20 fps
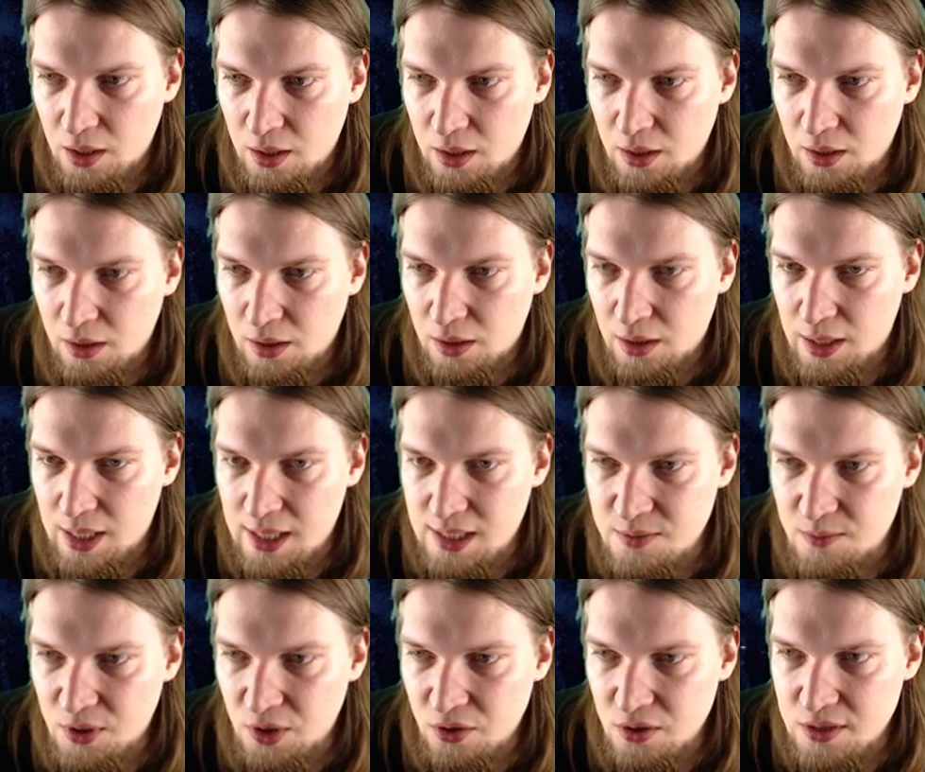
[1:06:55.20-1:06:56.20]

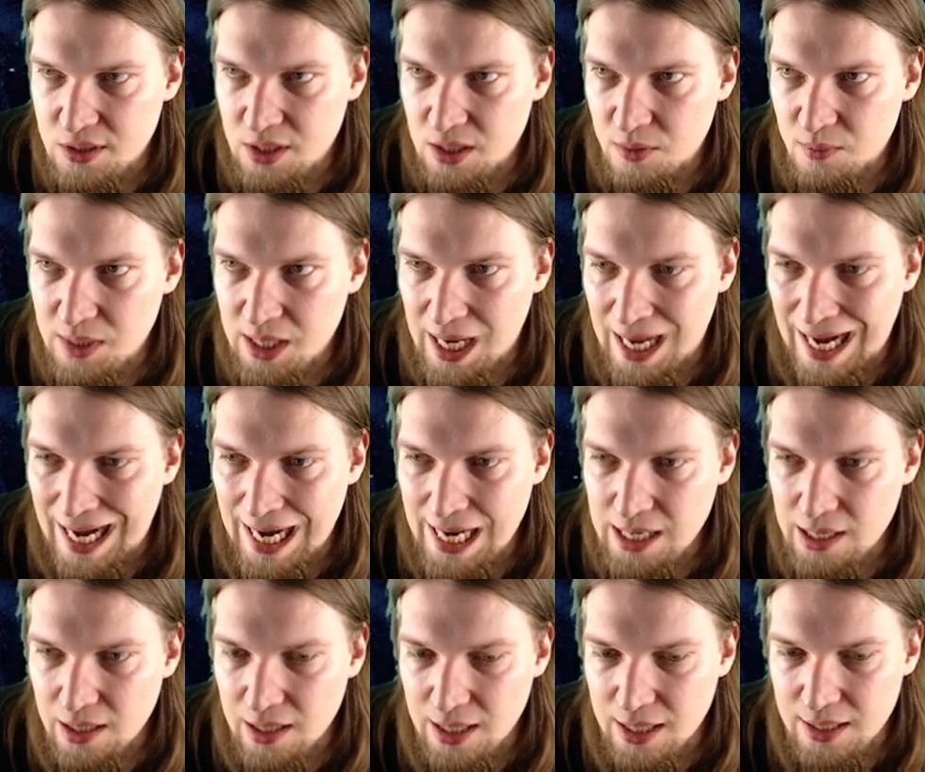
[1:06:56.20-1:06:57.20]
Clansmen consider me
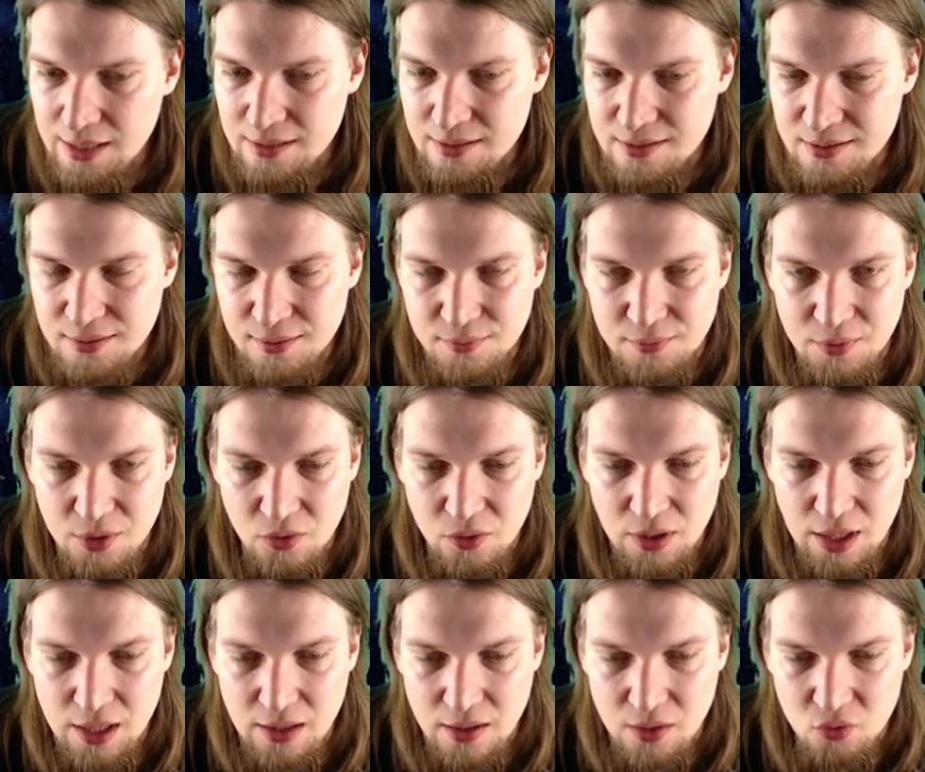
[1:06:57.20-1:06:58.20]
idolized.
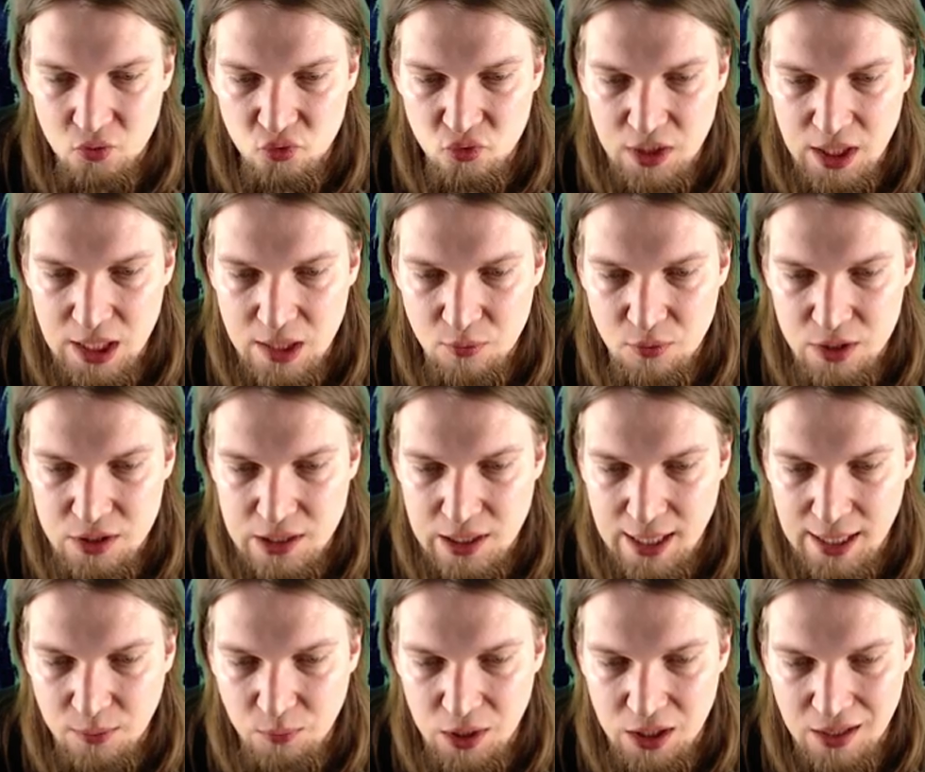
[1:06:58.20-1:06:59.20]
Okay, they really must like me.